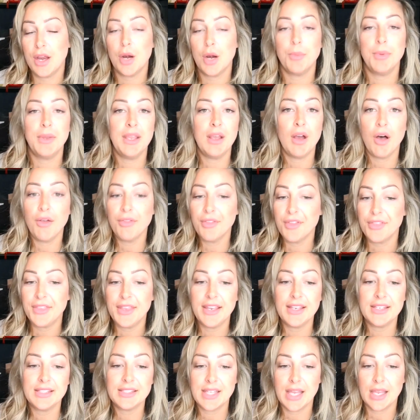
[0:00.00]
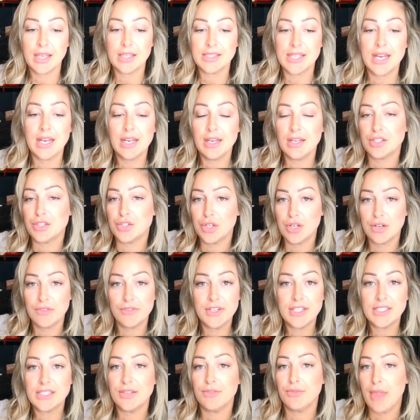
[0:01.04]
therapy, all the things, like setting
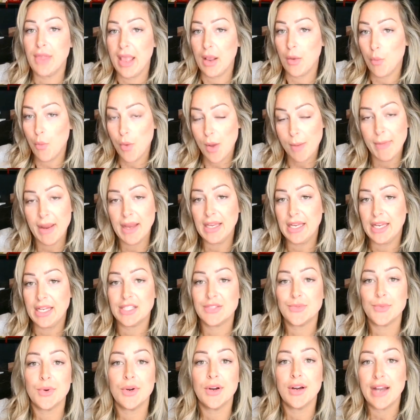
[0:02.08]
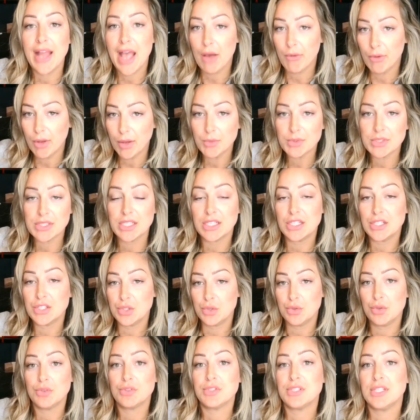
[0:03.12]
assertiveness of like what my needs were and how I was going to
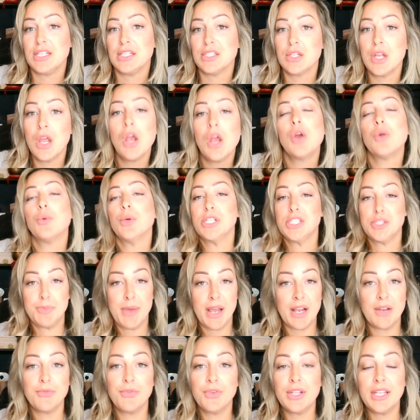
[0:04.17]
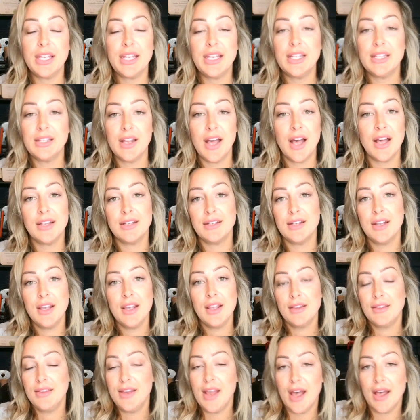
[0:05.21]
do those things respectfully and
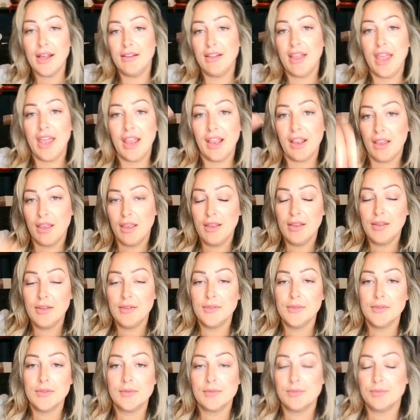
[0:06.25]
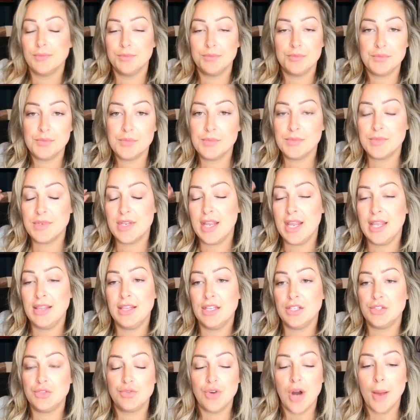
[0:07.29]
not like
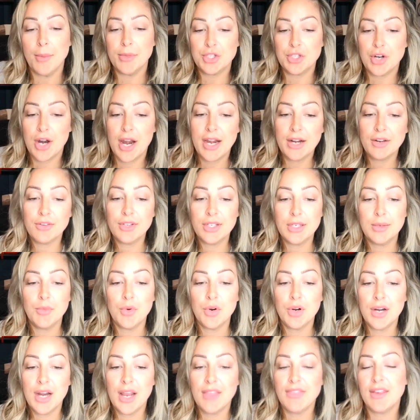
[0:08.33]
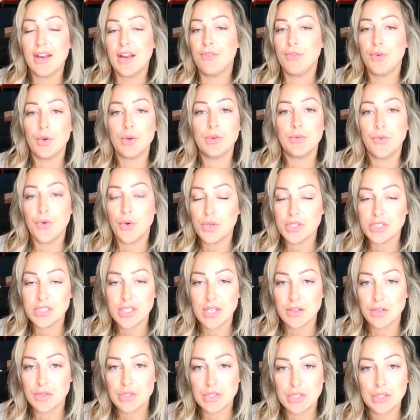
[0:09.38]
in this drama triangle anymore. And then I
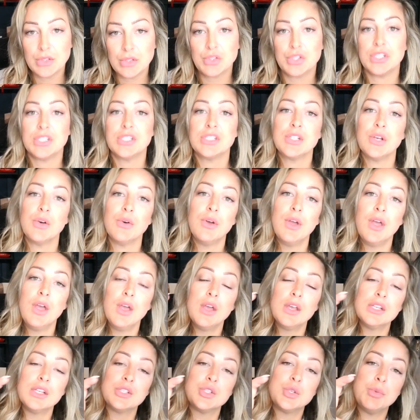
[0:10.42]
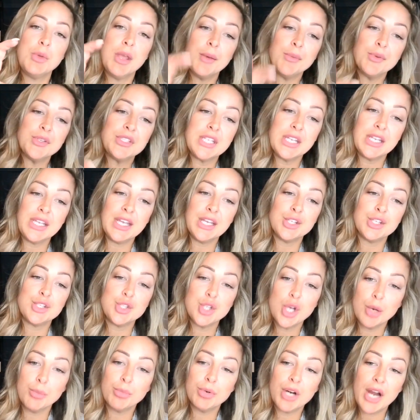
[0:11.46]
focused on those solutions. So to be able to get
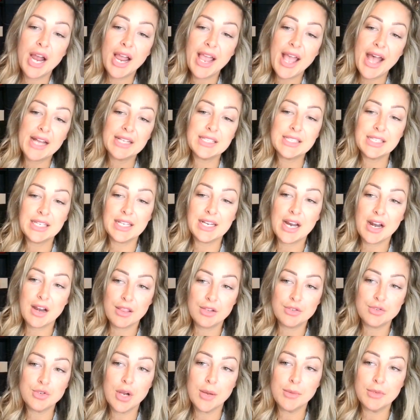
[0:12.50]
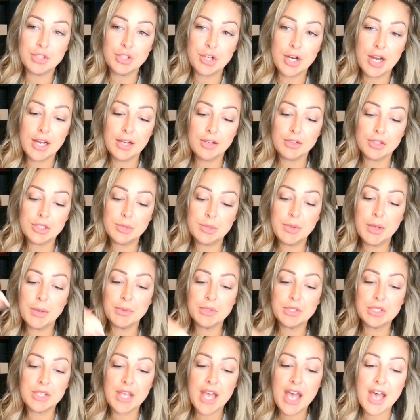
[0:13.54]
sober, I had to get out of the drama triangle. To be
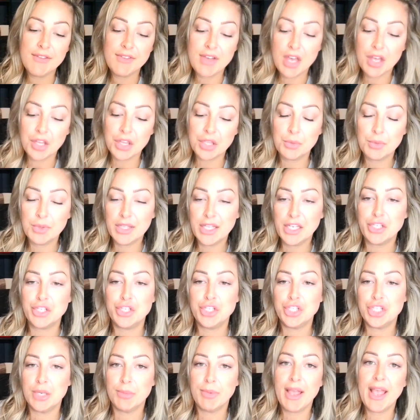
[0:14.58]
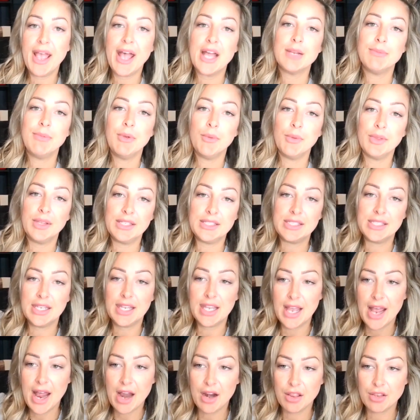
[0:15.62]
able to have a healthy relationship, I had to be willing
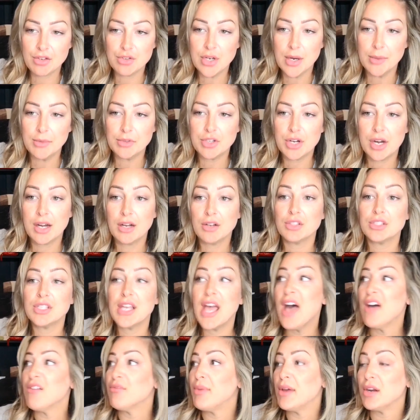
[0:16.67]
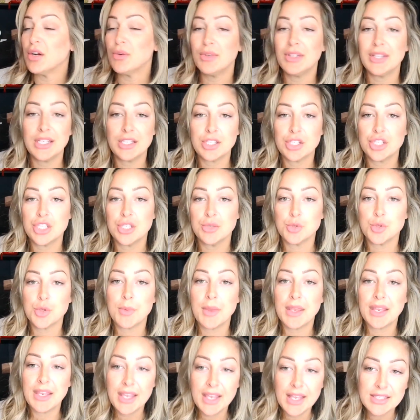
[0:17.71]
to get out of the drama triangle. To have better relationships
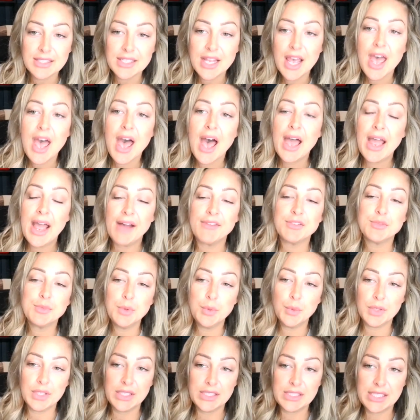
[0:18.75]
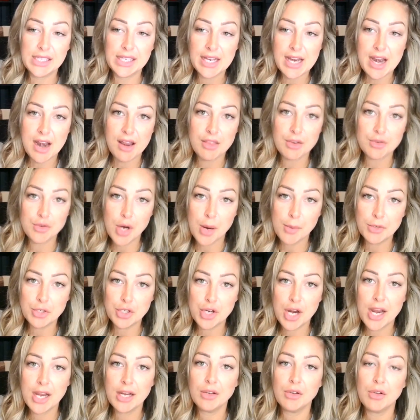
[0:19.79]
with my kids, I have to be willing to get out of the drama
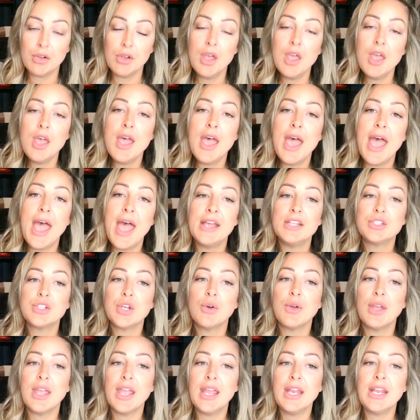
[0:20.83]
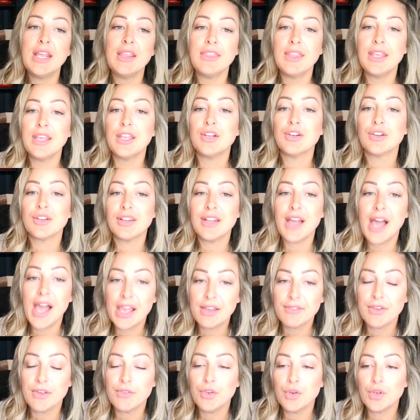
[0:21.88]
triangle. And so anything in your
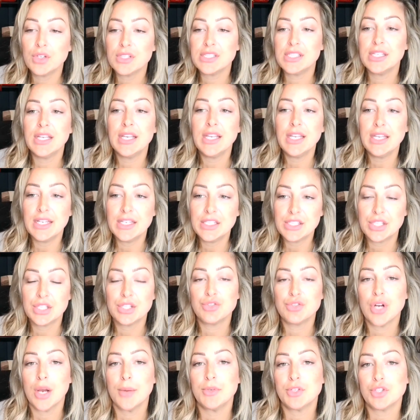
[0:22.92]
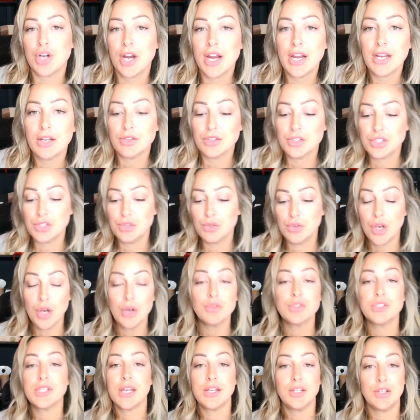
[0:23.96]
life, if you are sinking into the drama triangle to
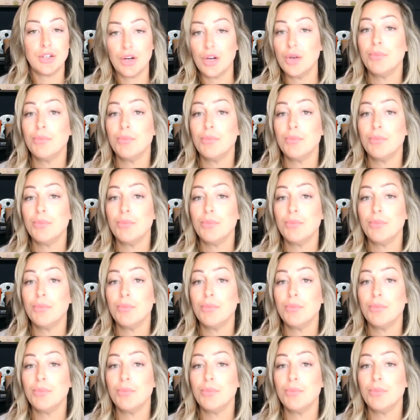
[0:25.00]
co-sign